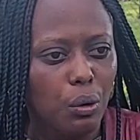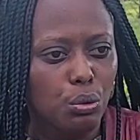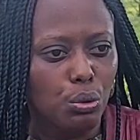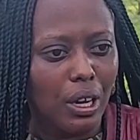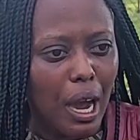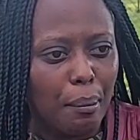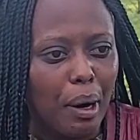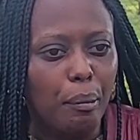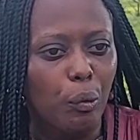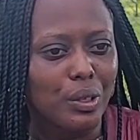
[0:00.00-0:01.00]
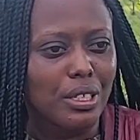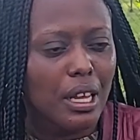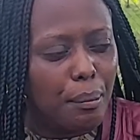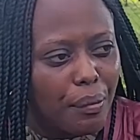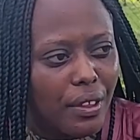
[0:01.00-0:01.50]
to come up with
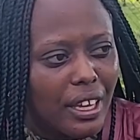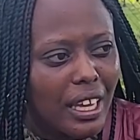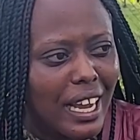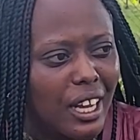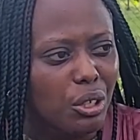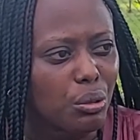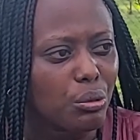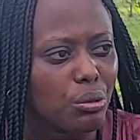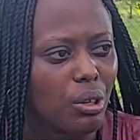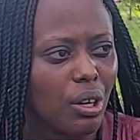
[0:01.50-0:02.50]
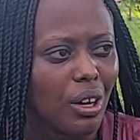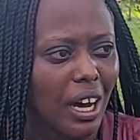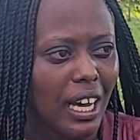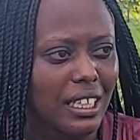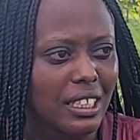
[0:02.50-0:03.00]
something he can do,
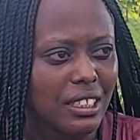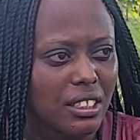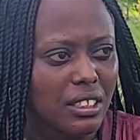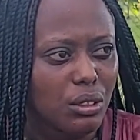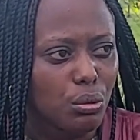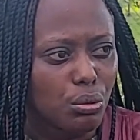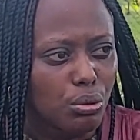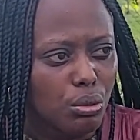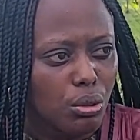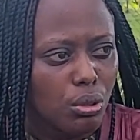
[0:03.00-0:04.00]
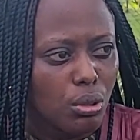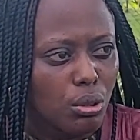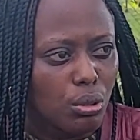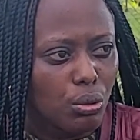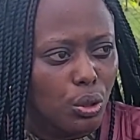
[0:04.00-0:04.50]
at least to
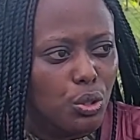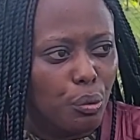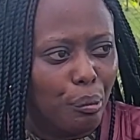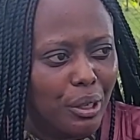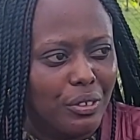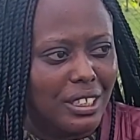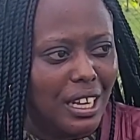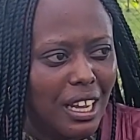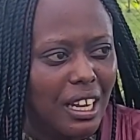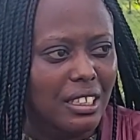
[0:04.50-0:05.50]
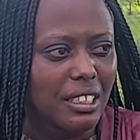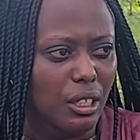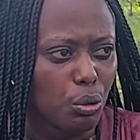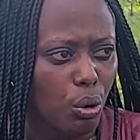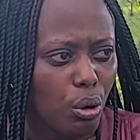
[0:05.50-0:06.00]
not to be redundant at
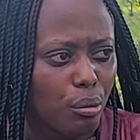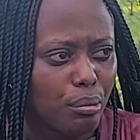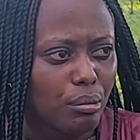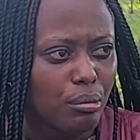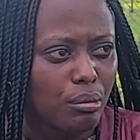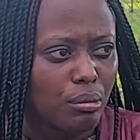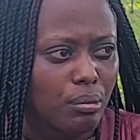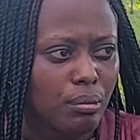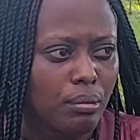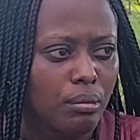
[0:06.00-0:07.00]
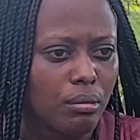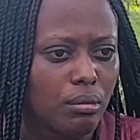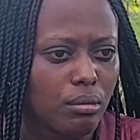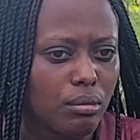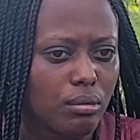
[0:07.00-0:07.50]
home,
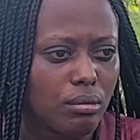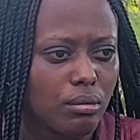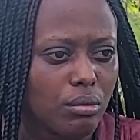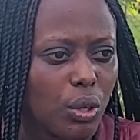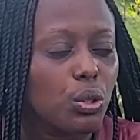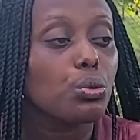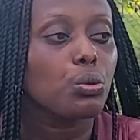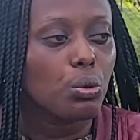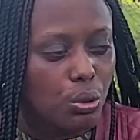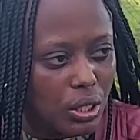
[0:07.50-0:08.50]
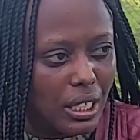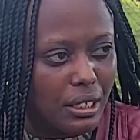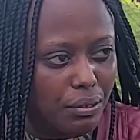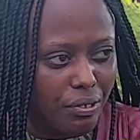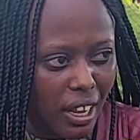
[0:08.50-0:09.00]
not to lose his
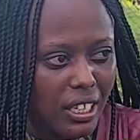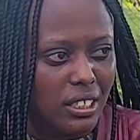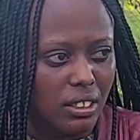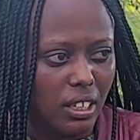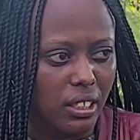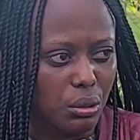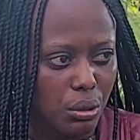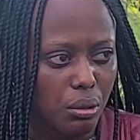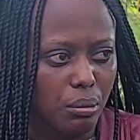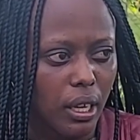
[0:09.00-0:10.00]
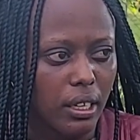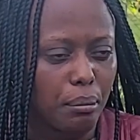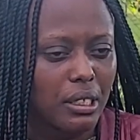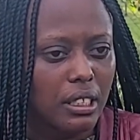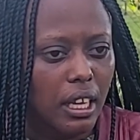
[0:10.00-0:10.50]
value at home. Yeah,
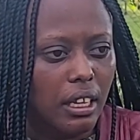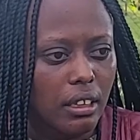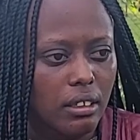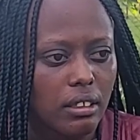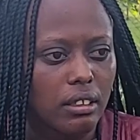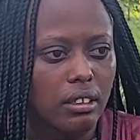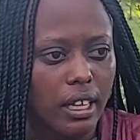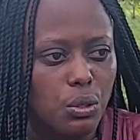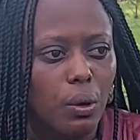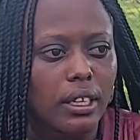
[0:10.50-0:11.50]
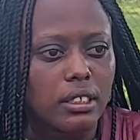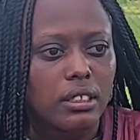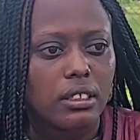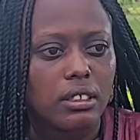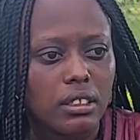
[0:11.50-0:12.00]
basically that's what
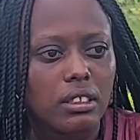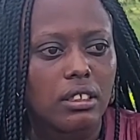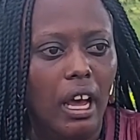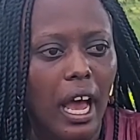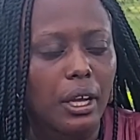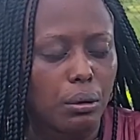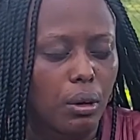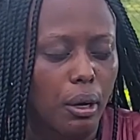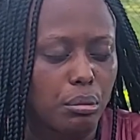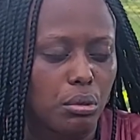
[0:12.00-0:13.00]
I look up to.